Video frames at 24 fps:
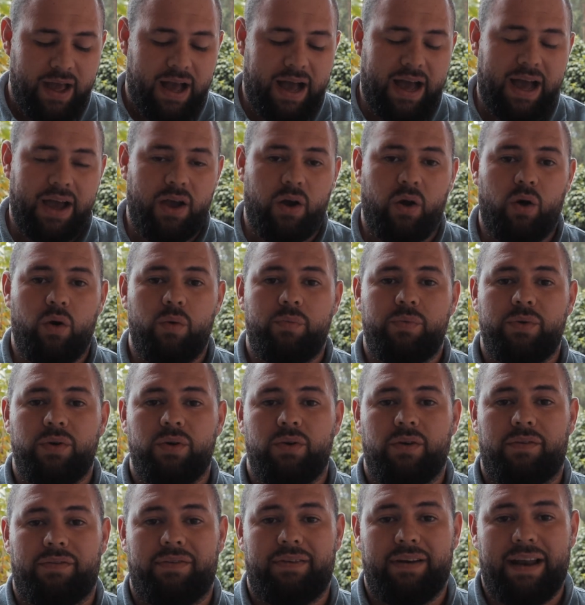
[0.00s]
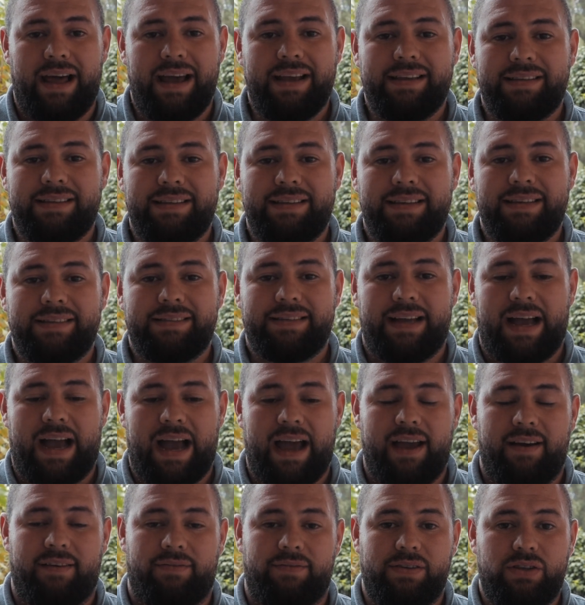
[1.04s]
I hope you have liked it.
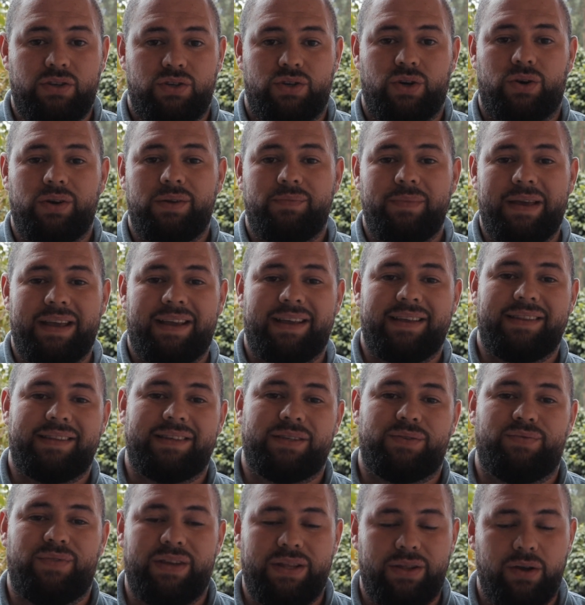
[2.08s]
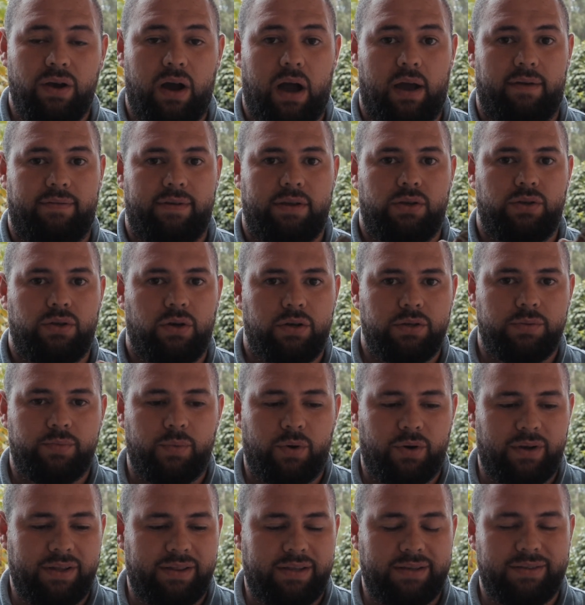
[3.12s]
I have enjoyed making this video. I've enjoyed
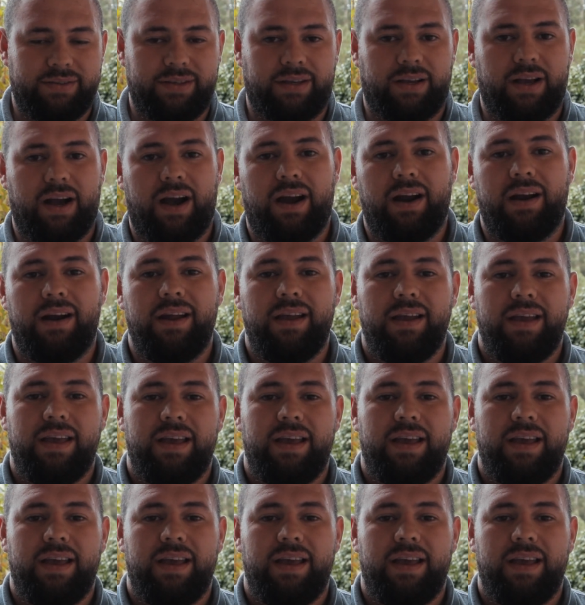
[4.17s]
smoking this cigar.